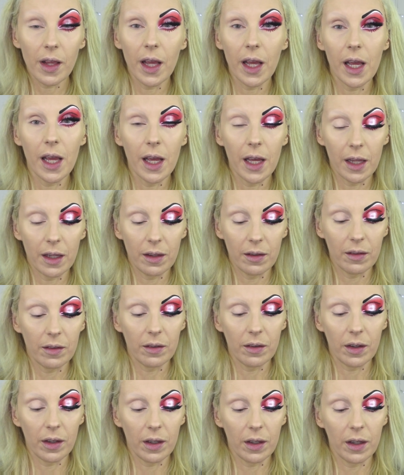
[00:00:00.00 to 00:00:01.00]
and
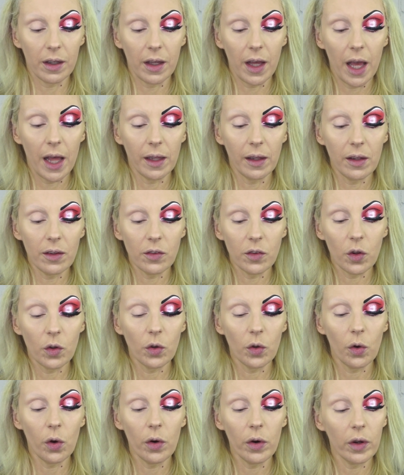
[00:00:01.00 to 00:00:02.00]
uh, Ellis
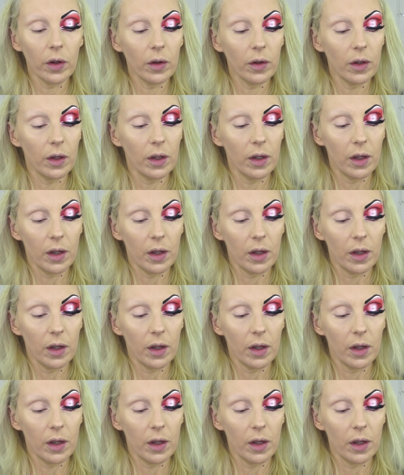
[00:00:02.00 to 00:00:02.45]
tutorial,